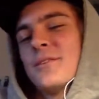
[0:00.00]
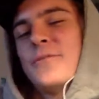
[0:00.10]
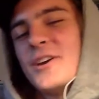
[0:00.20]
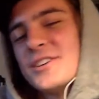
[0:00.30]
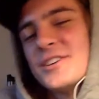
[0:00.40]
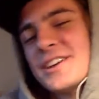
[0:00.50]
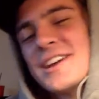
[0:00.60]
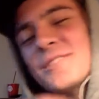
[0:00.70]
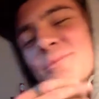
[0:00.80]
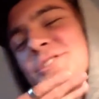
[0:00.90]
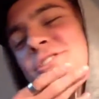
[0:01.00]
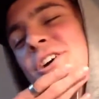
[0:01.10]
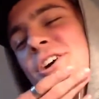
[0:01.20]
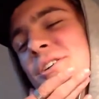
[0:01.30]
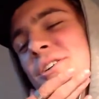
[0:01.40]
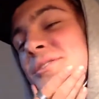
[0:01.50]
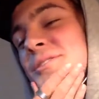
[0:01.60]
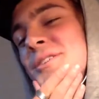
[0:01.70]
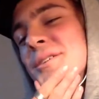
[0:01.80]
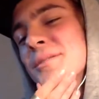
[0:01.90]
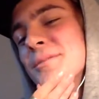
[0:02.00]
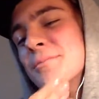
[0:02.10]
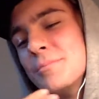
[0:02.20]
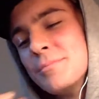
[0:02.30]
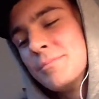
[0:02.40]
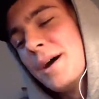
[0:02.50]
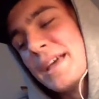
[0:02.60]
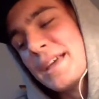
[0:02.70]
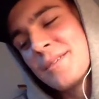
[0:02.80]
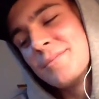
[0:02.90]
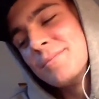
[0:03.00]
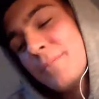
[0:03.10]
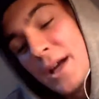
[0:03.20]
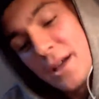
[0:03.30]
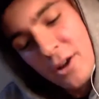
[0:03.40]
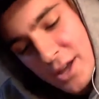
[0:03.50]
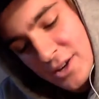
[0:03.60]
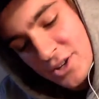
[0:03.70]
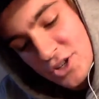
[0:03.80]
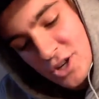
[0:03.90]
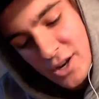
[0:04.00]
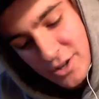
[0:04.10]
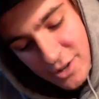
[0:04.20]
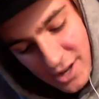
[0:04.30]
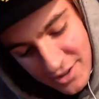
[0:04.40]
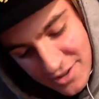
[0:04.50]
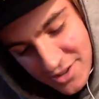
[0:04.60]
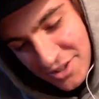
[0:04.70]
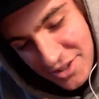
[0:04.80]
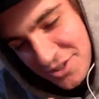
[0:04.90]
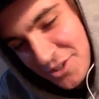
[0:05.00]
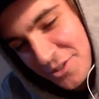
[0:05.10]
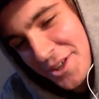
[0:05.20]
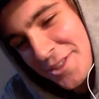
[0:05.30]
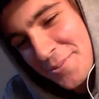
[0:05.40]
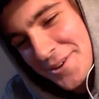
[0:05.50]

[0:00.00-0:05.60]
so first I guess we'll just go, Mike. Okay, Dashawn, you can't see. So the other